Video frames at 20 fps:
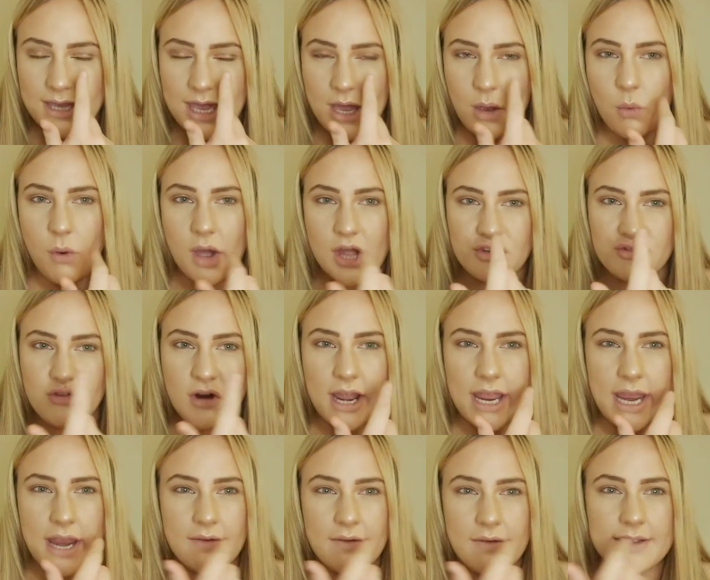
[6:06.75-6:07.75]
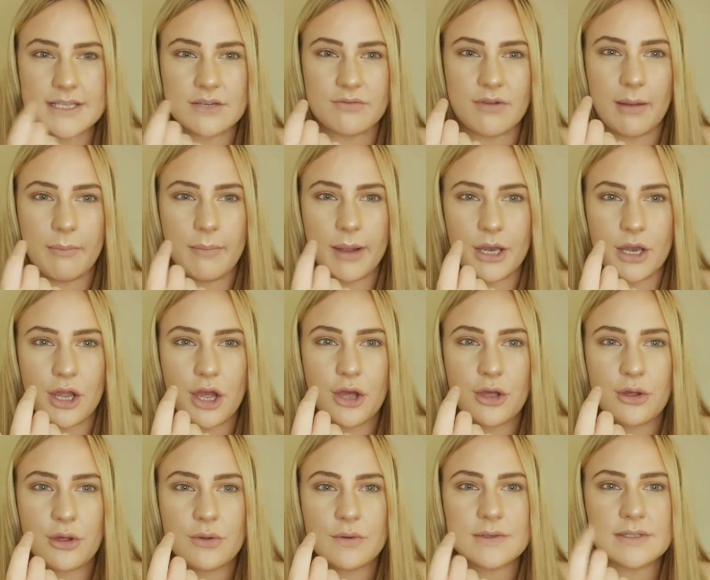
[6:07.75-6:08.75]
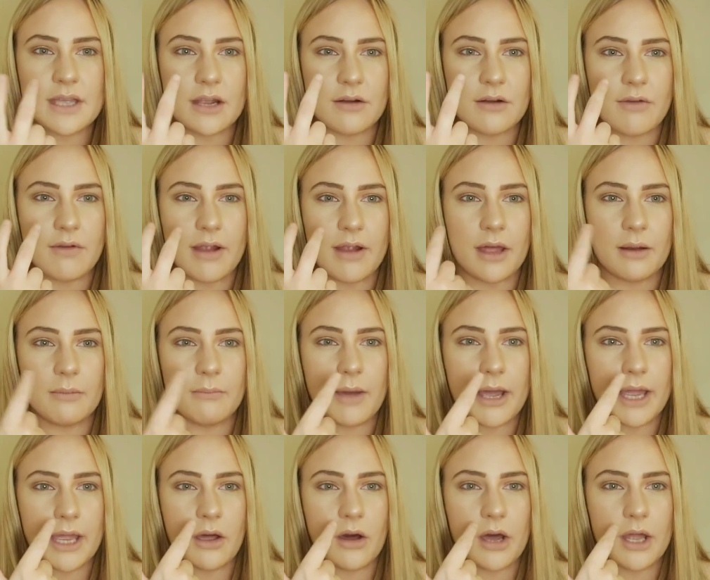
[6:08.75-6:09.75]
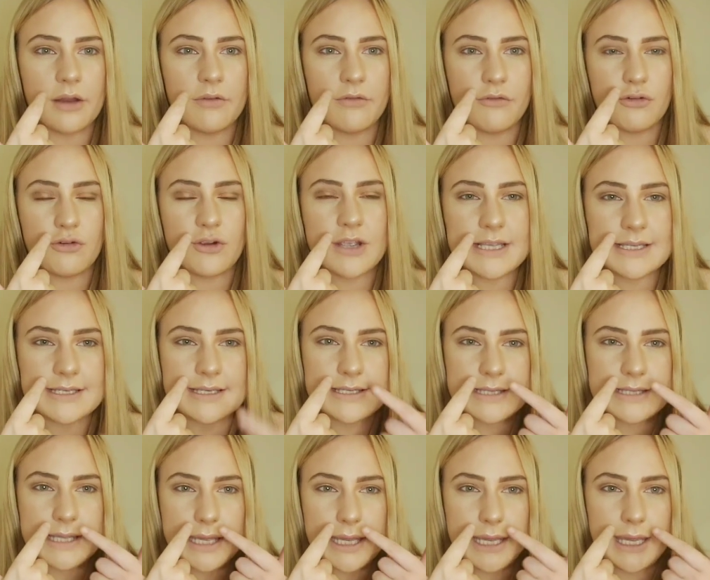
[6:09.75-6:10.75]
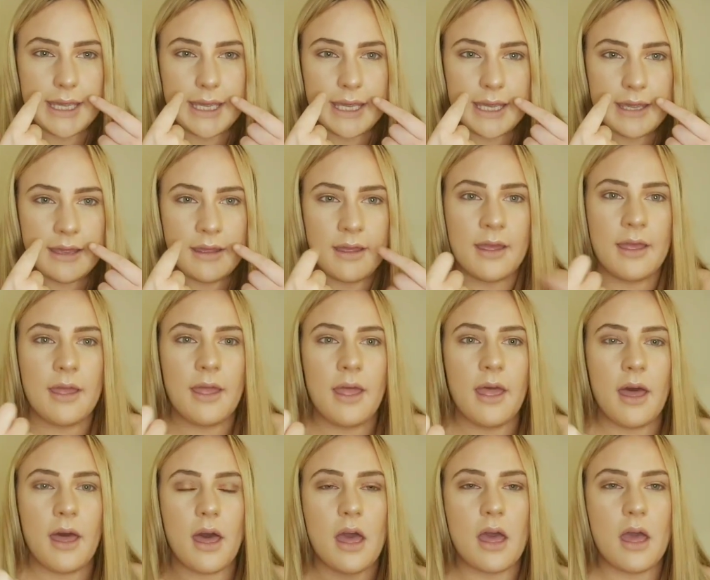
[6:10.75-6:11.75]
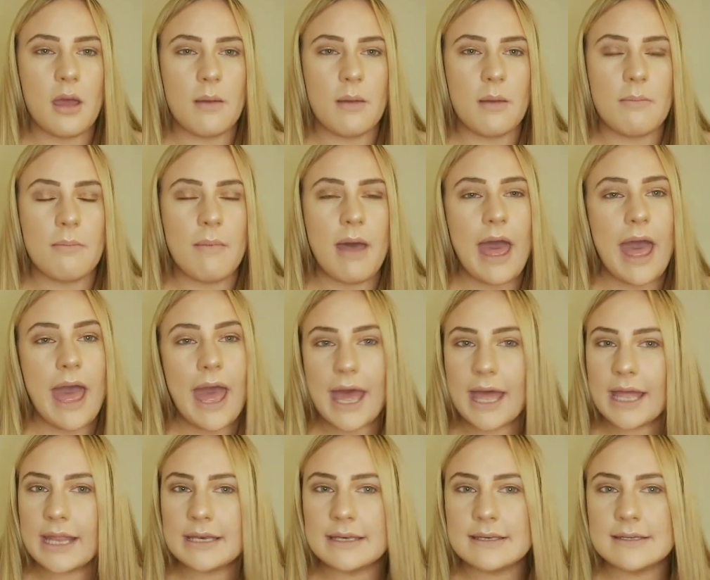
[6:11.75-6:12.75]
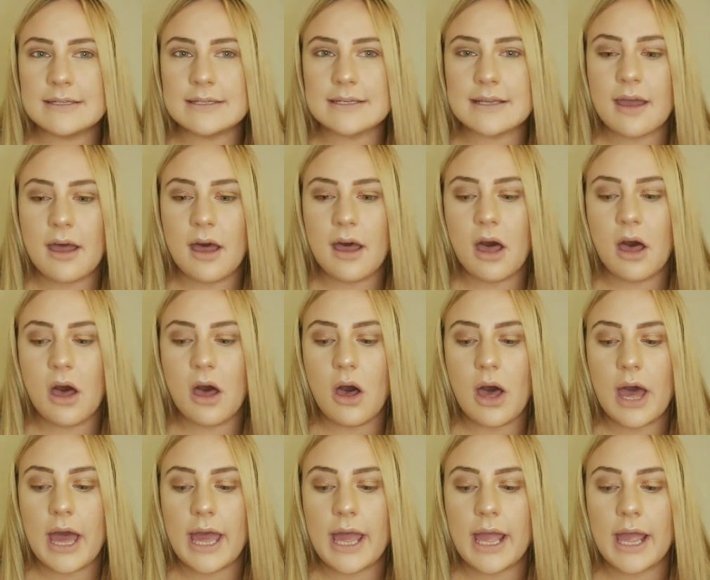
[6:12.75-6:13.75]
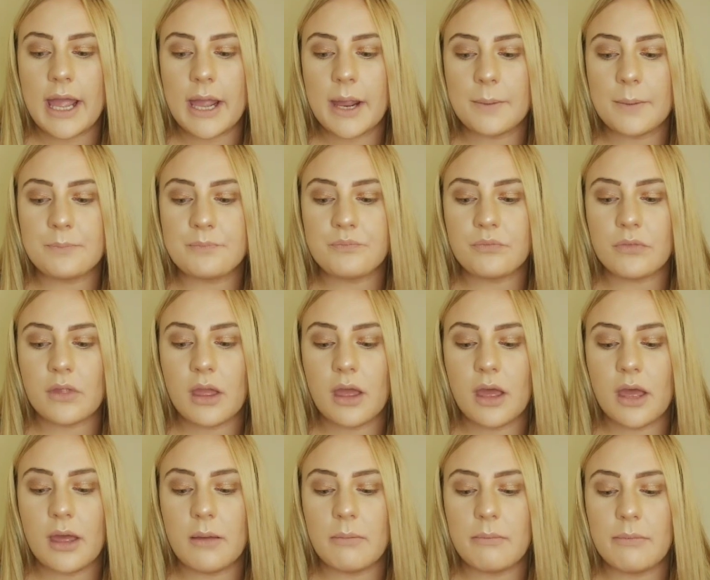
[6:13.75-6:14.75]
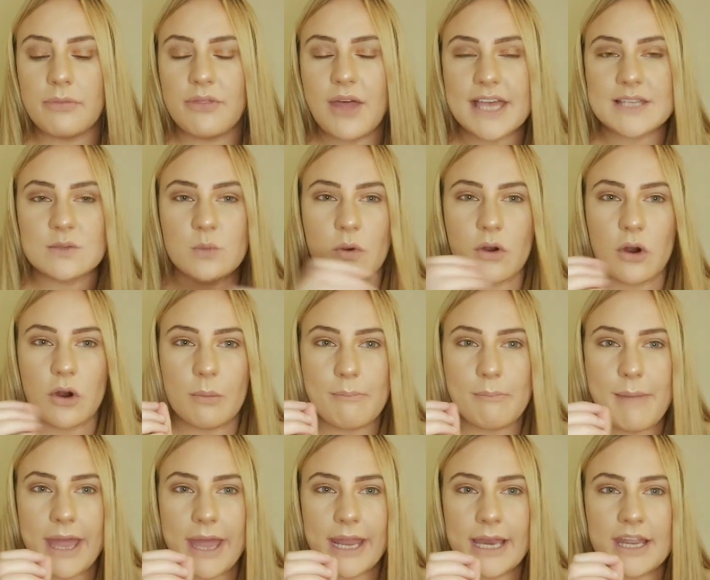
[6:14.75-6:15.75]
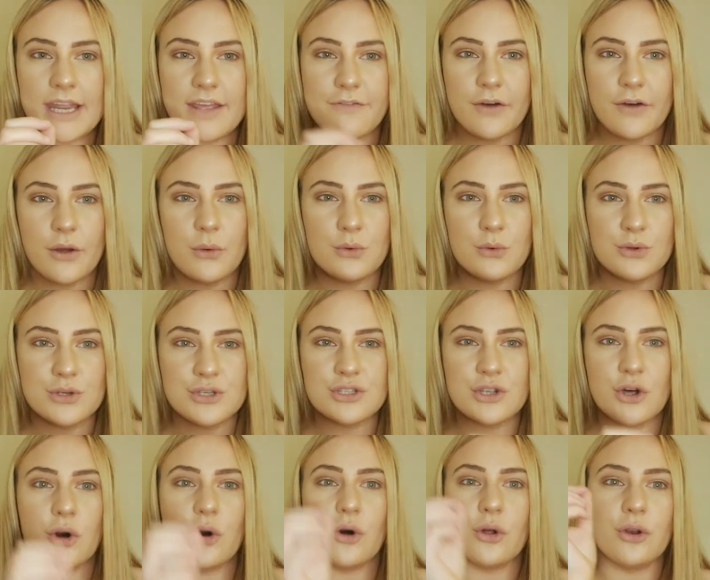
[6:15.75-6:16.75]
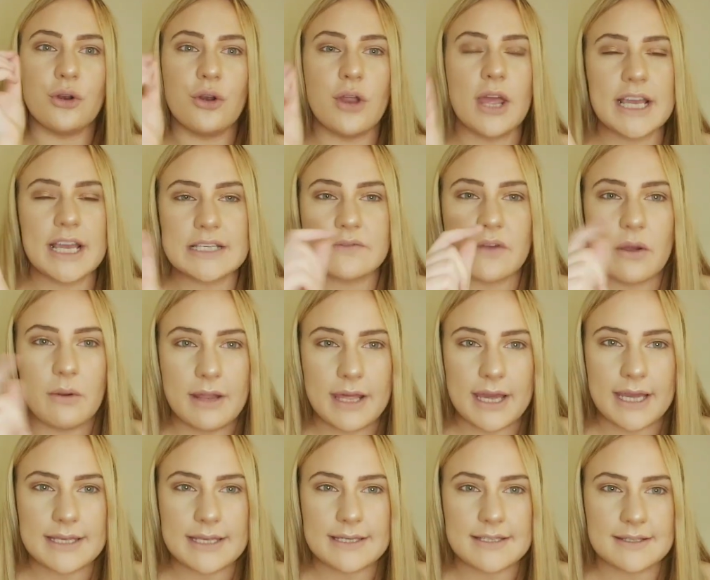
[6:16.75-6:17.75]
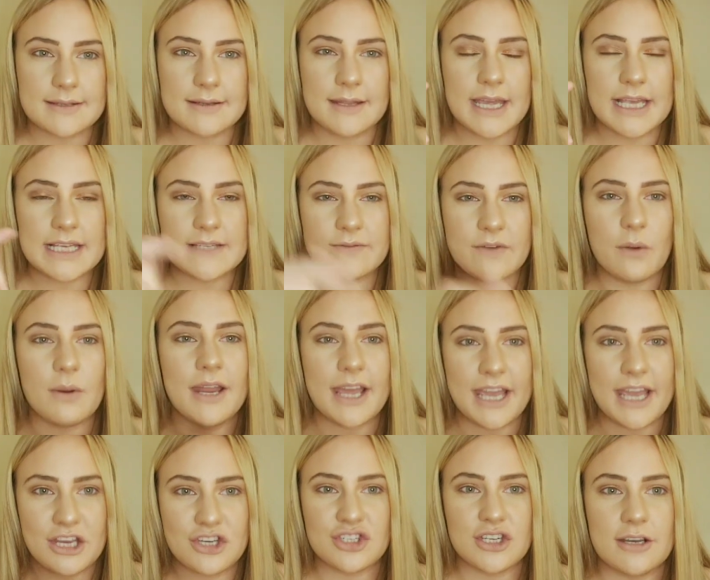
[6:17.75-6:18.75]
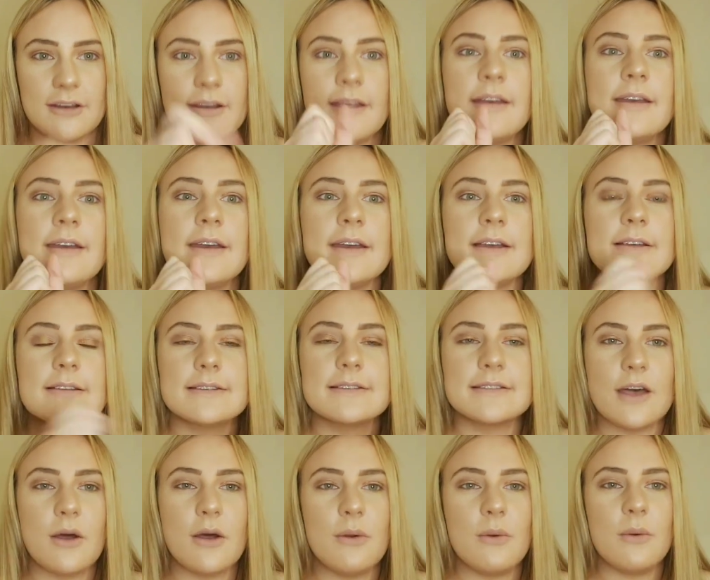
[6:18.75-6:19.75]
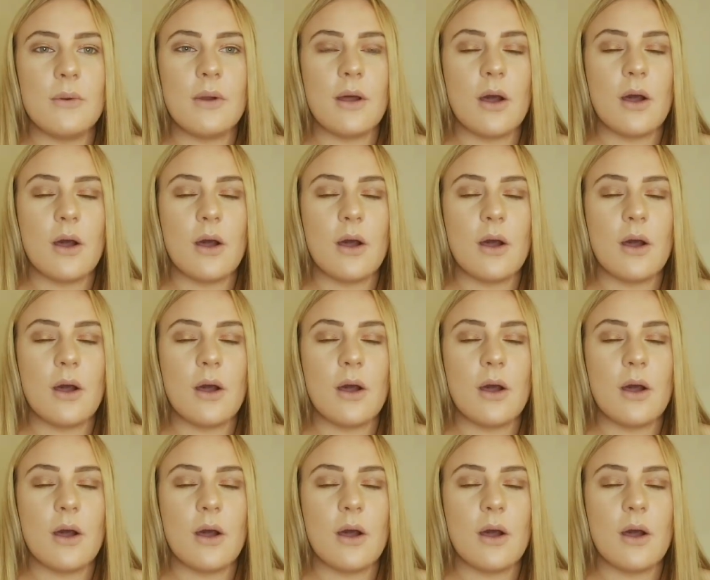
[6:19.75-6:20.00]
quite dry areas around my nose, around my kind of creases here, and I that's where I'll mainly focus on exfoliation. So